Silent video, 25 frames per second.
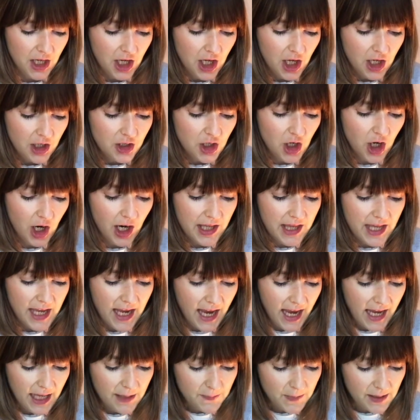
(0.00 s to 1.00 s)
Now they
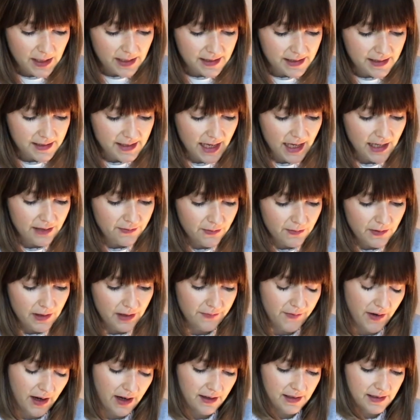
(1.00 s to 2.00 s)
had been sent from the
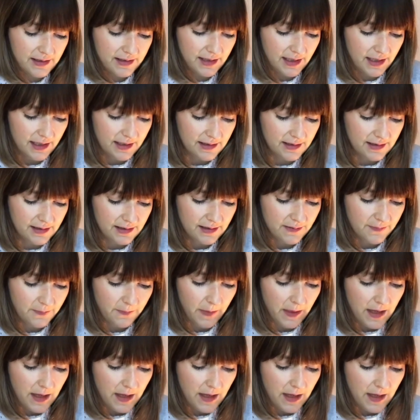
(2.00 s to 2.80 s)
Pharisees.